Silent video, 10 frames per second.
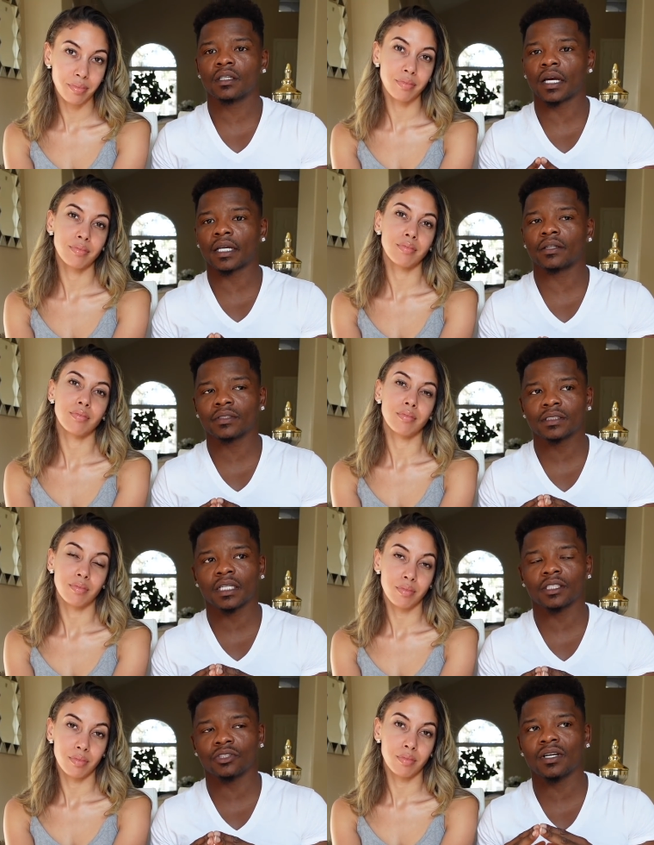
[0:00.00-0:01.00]
Speaker 1: Like we
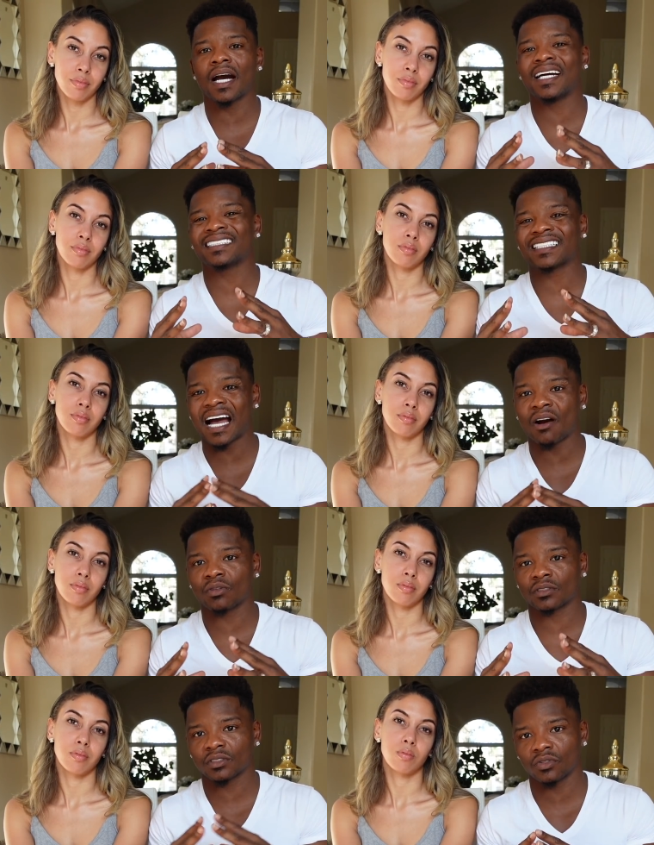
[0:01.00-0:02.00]
telling you guys
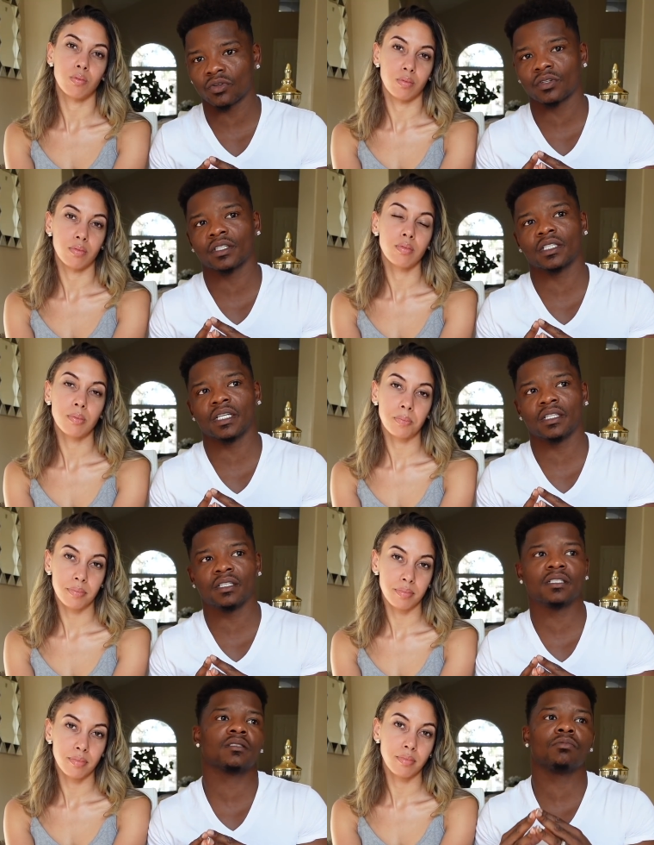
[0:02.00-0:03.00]
our story and
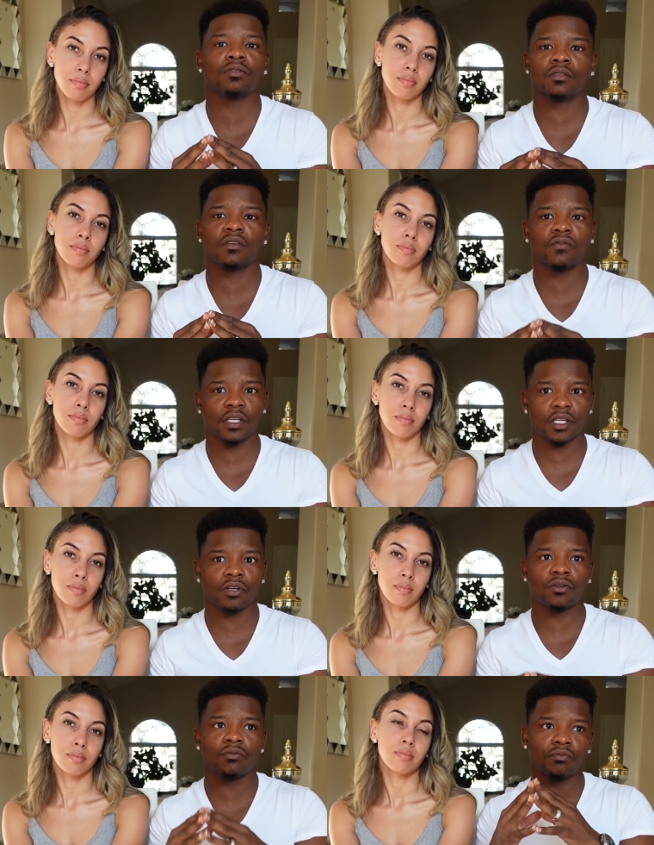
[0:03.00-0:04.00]
this music
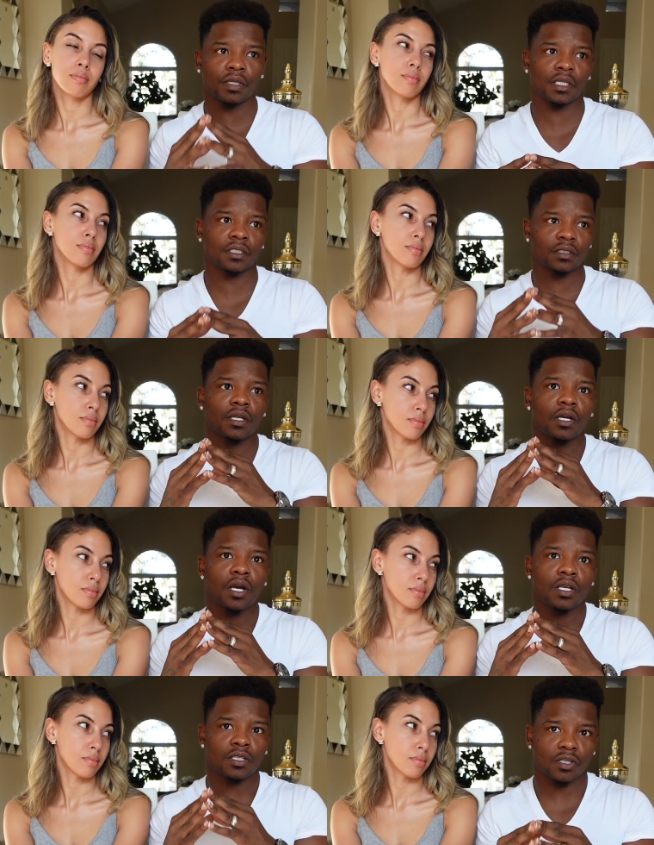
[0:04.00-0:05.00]
video means
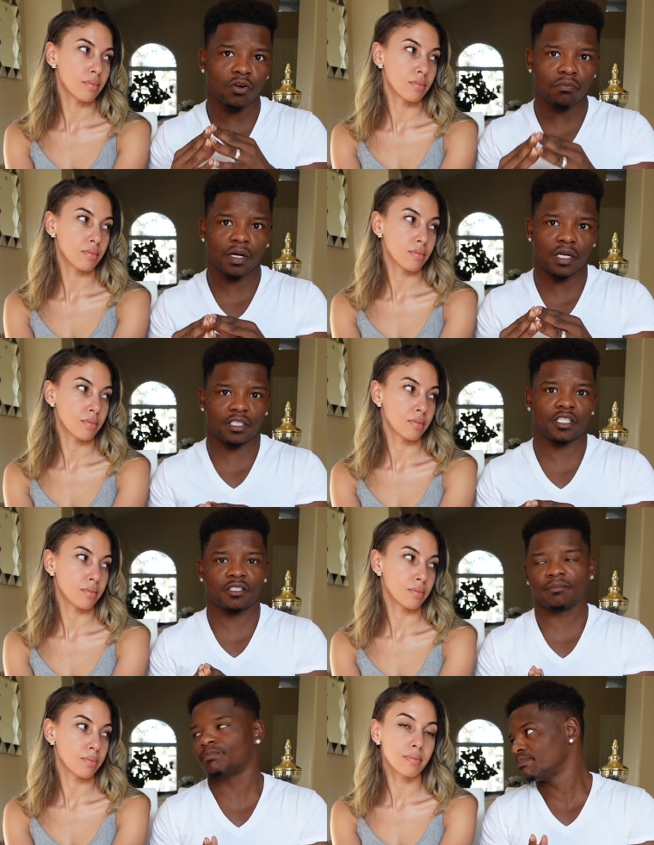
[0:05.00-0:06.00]
so much.
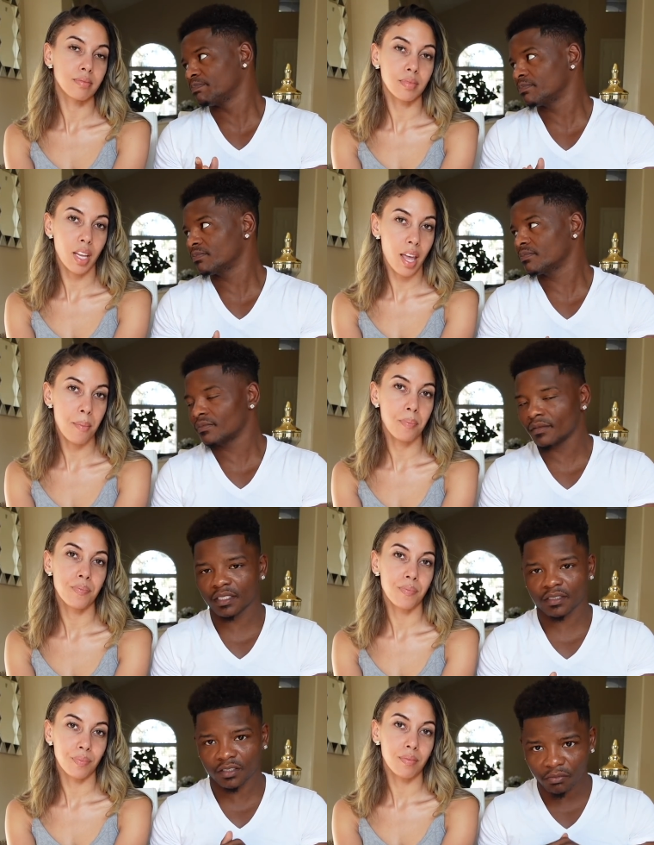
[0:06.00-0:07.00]
yeah
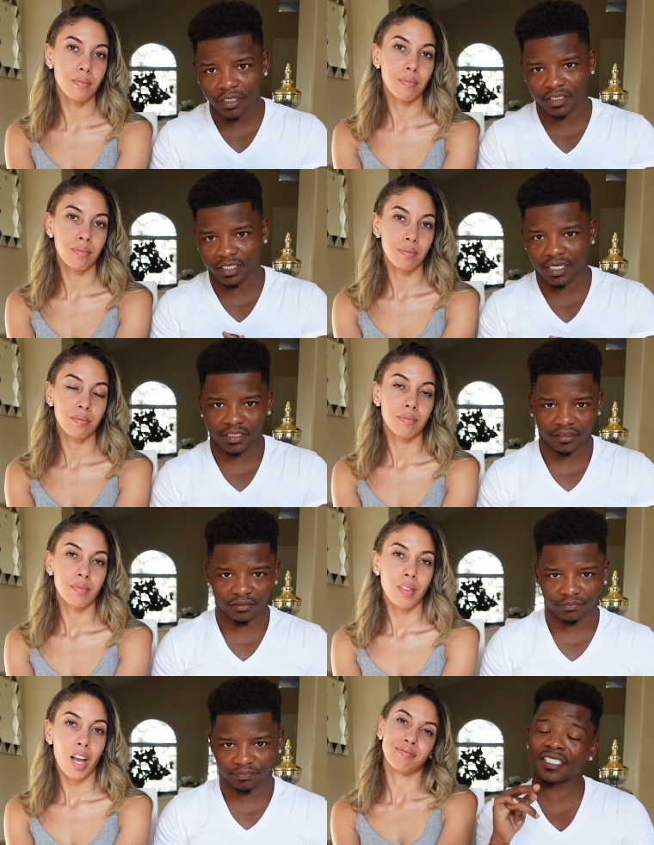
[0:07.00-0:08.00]
So much guys.
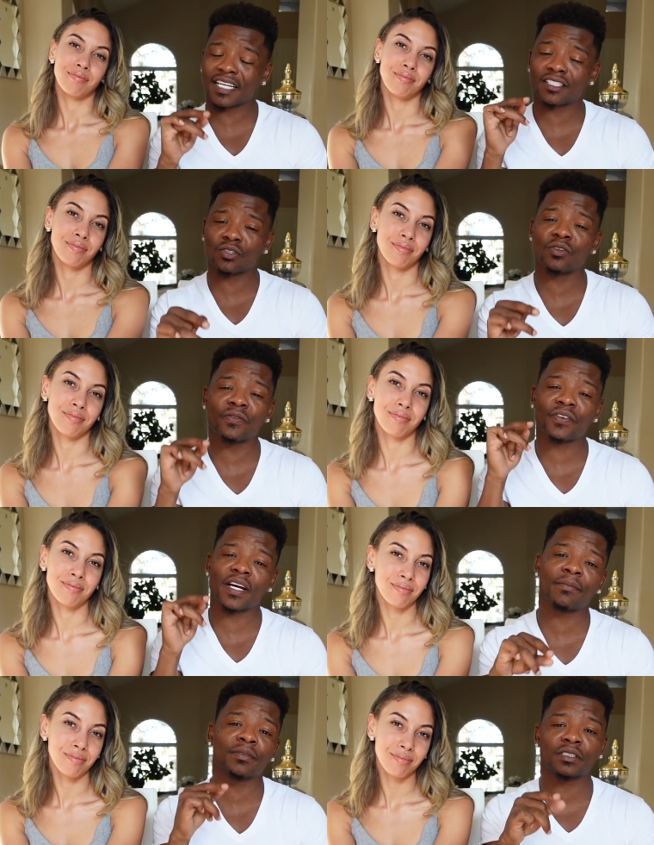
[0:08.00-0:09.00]
Stay tuned for
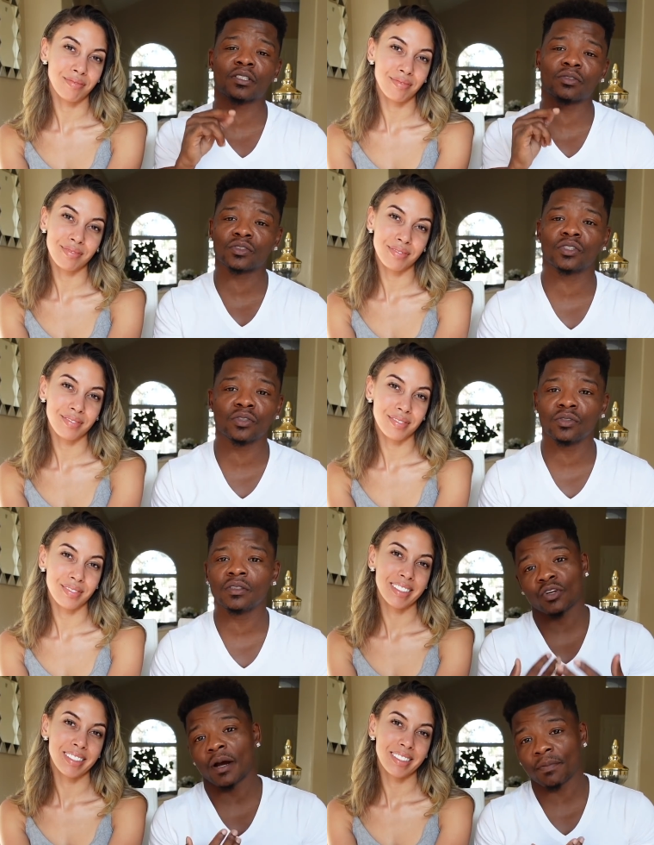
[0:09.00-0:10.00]
episode two,
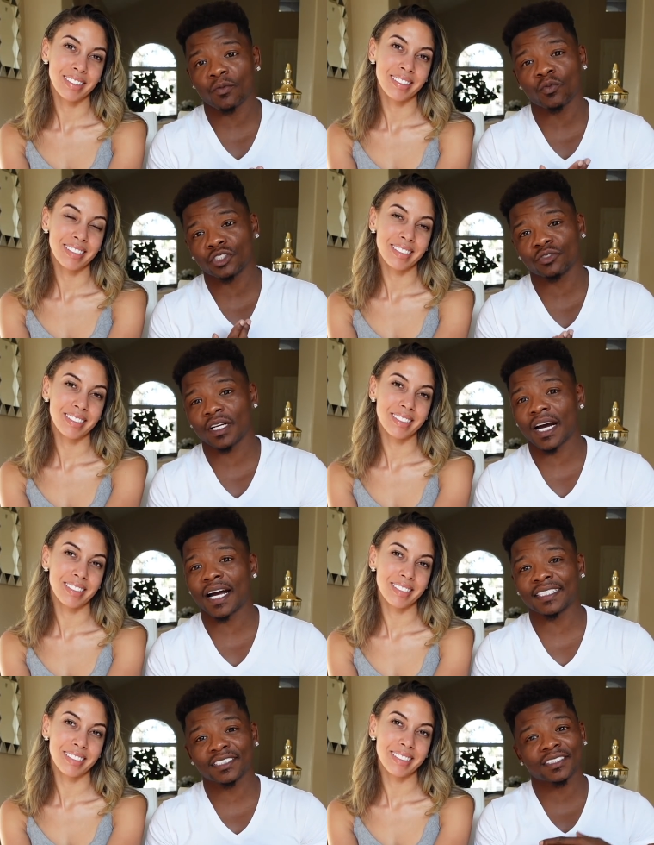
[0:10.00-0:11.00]
dropping with you
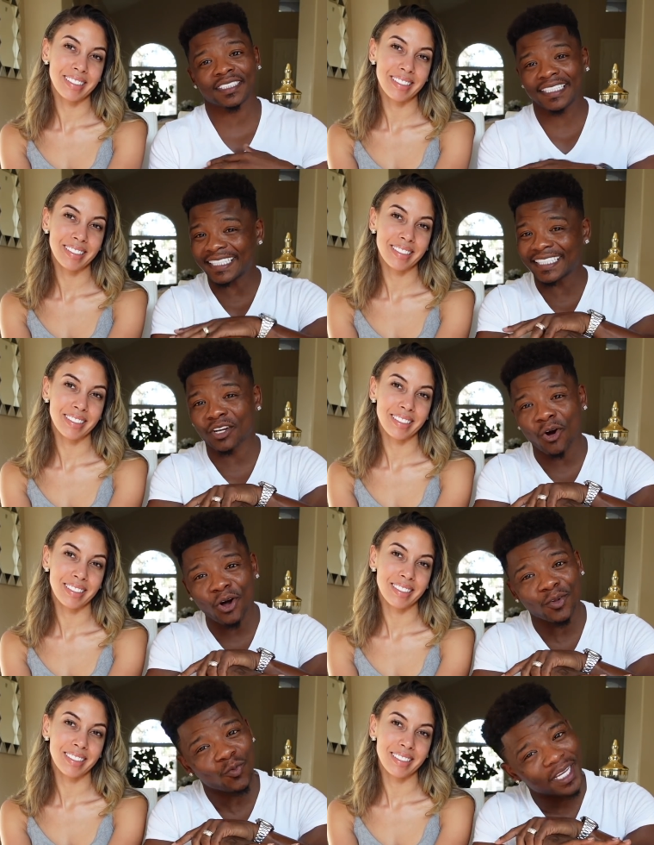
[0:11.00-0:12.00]
guys, leading
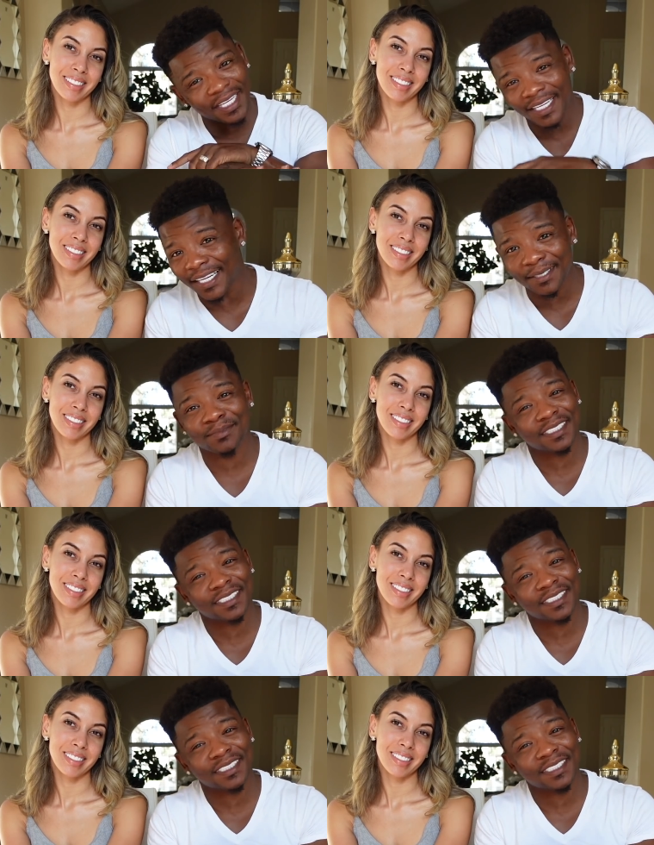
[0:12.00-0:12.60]
all the way up